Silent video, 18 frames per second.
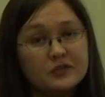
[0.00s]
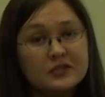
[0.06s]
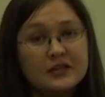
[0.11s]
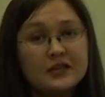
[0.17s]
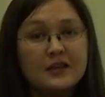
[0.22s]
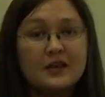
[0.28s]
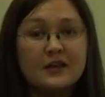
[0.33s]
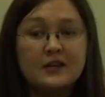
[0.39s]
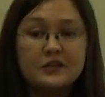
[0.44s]

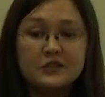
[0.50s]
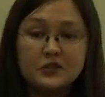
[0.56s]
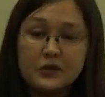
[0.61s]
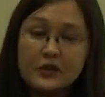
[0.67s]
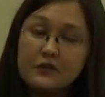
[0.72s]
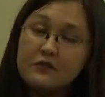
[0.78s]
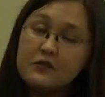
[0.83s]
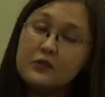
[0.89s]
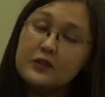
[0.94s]
So if you would
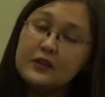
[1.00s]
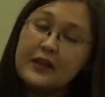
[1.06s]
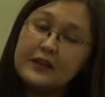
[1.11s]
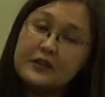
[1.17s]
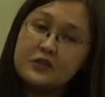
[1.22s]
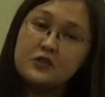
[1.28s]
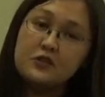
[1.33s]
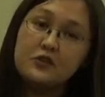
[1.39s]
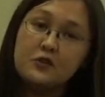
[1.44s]
like to
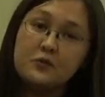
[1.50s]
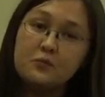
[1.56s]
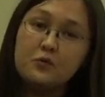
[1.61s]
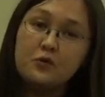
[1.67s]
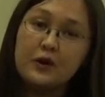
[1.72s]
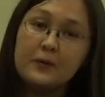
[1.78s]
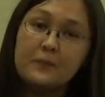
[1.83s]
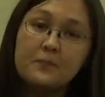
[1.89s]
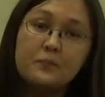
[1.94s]
learn more,
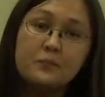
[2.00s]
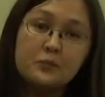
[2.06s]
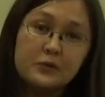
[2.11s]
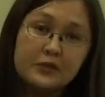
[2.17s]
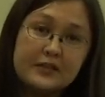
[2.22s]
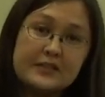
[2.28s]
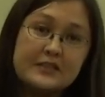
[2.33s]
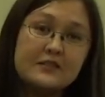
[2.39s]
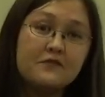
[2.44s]
please
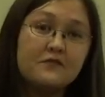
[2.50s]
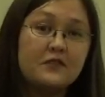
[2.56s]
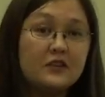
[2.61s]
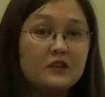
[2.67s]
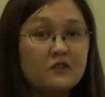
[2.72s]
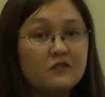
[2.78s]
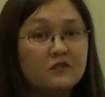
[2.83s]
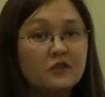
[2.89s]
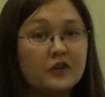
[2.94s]
feel
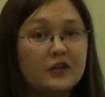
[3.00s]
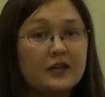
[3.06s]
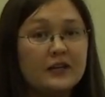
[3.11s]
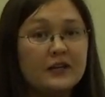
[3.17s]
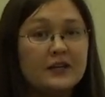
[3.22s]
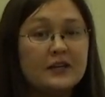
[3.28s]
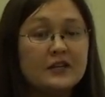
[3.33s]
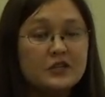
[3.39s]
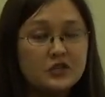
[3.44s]
free
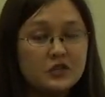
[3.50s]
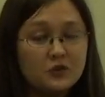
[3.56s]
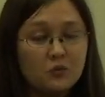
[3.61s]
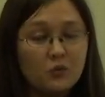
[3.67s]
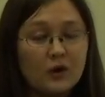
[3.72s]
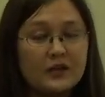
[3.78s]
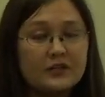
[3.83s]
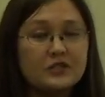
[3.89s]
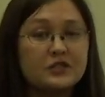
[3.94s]
to watch
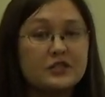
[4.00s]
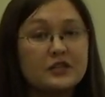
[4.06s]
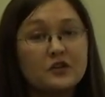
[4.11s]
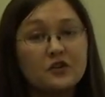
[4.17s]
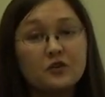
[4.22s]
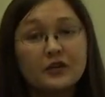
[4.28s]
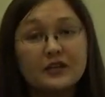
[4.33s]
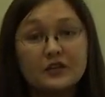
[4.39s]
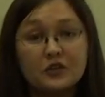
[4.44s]
the
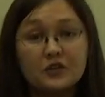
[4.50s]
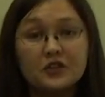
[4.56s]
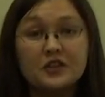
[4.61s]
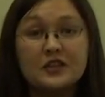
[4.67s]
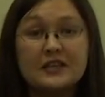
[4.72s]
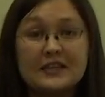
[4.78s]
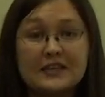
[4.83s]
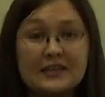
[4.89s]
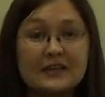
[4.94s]
critical
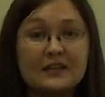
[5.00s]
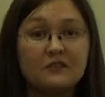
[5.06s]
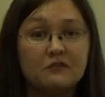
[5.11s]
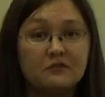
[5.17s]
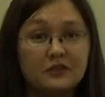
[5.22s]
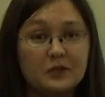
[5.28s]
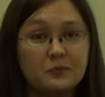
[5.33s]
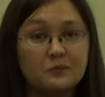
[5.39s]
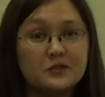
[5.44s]
thinking
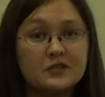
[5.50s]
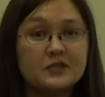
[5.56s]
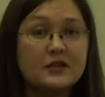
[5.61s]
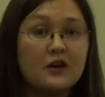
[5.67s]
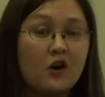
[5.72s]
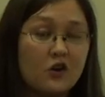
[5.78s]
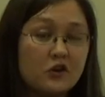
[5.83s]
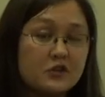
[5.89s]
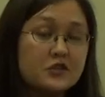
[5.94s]
flips
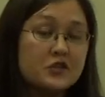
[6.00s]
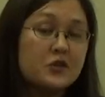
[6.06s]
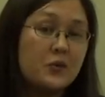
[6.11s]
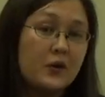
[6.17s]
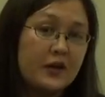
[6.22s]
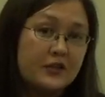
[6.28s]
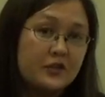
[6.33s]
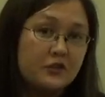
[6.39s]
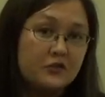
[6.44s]
also on
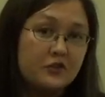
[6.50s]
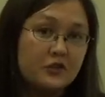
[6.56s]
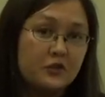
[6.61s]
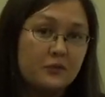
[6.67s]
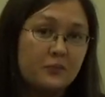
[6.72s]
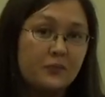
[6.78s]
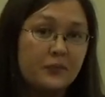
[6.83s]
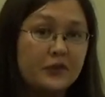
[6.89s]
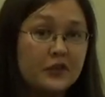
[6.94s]
YouTube.
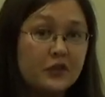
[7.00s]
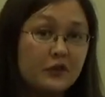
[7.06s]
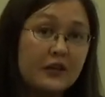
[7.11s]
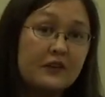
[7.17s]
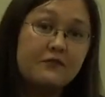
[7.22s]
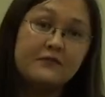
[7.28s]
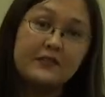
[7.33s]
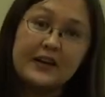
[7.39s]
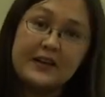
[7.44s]
You can find
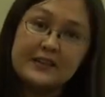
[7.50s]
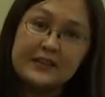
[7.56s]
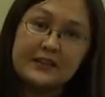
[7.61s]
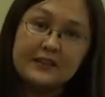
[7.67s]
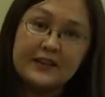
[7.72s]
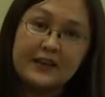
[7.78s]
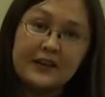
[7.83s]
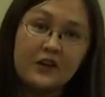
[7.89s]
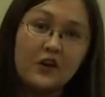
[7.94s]
the link
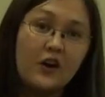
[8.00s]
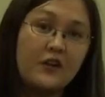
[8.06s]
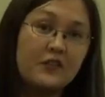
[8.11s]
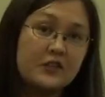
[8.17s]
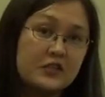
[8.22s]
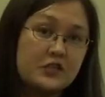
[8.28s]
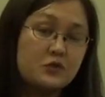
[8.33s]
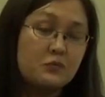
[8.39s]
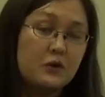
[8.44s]
on this
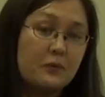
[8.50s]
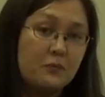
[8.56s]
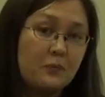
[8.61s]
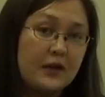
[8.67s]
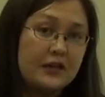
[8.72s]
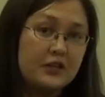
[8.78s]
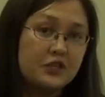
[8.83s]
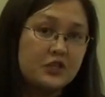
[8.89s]
webpage.